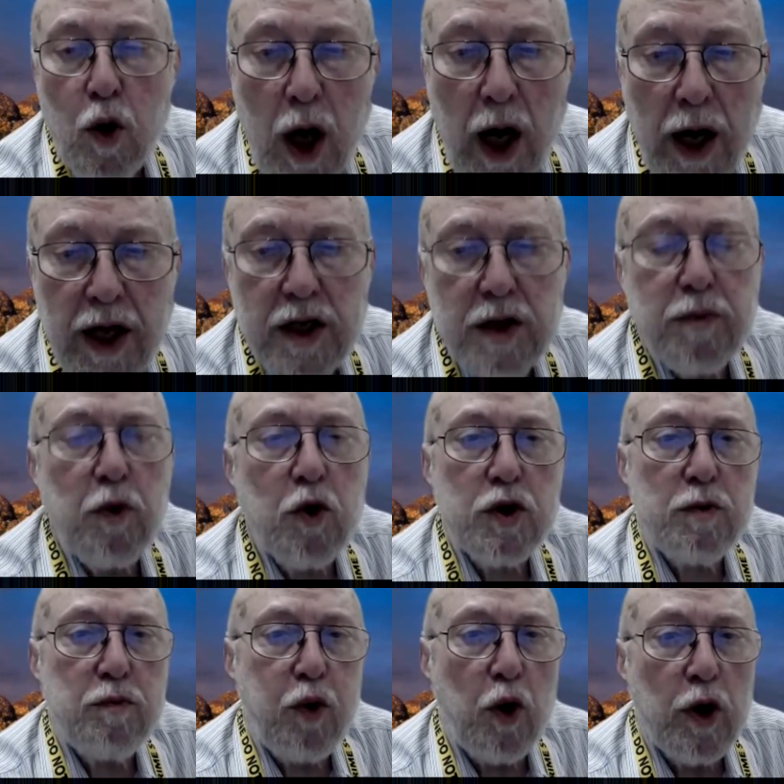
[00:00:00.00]
I think it's most
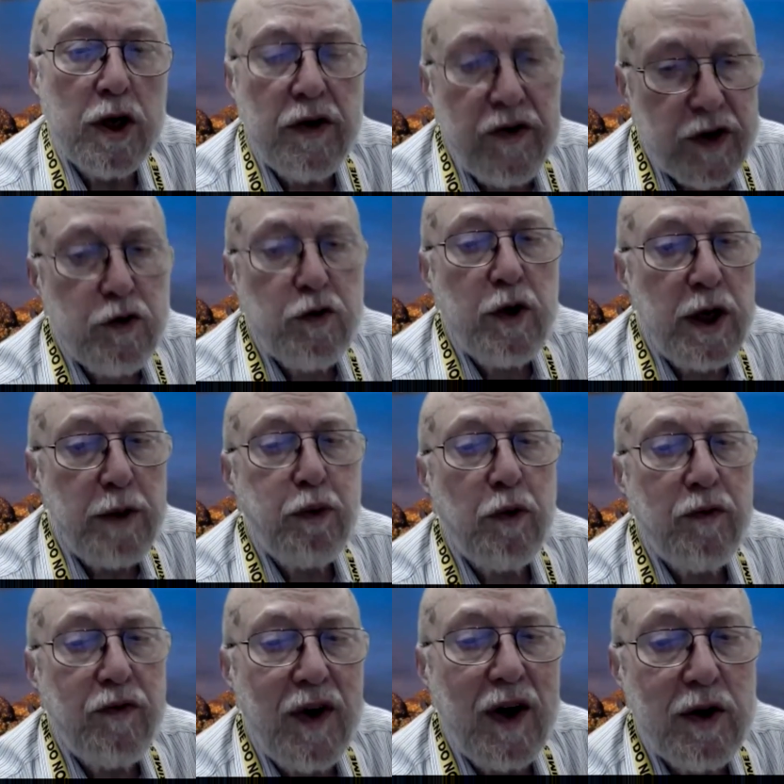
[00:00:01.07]
important if it's really
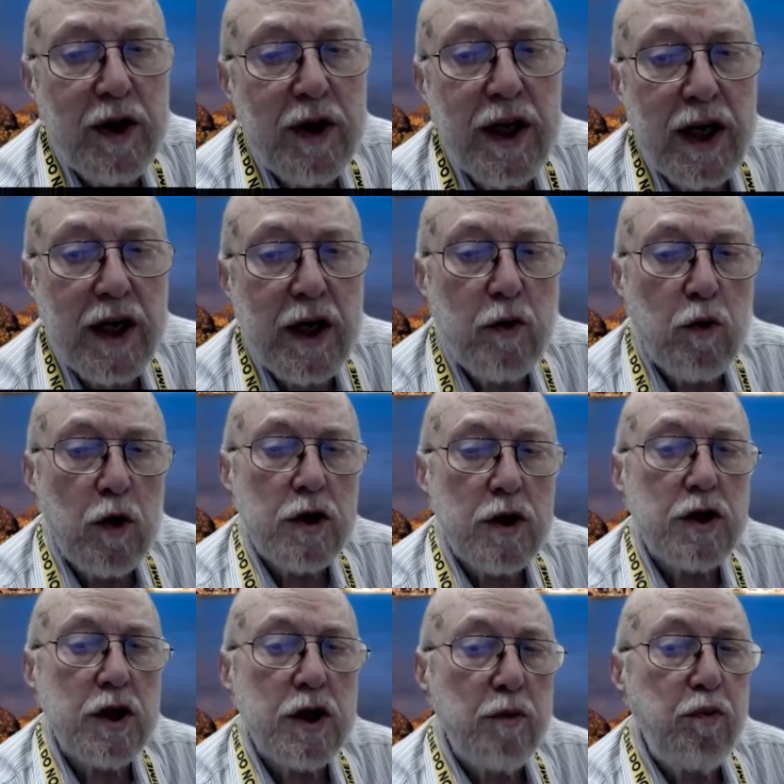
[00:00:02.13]
profoundly getting worse
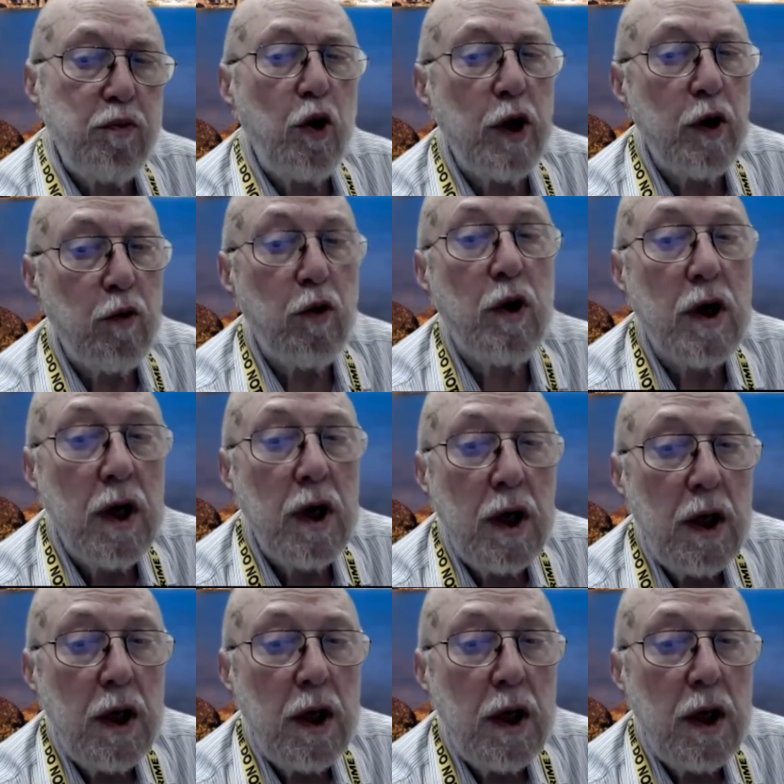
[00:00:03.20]
to the point where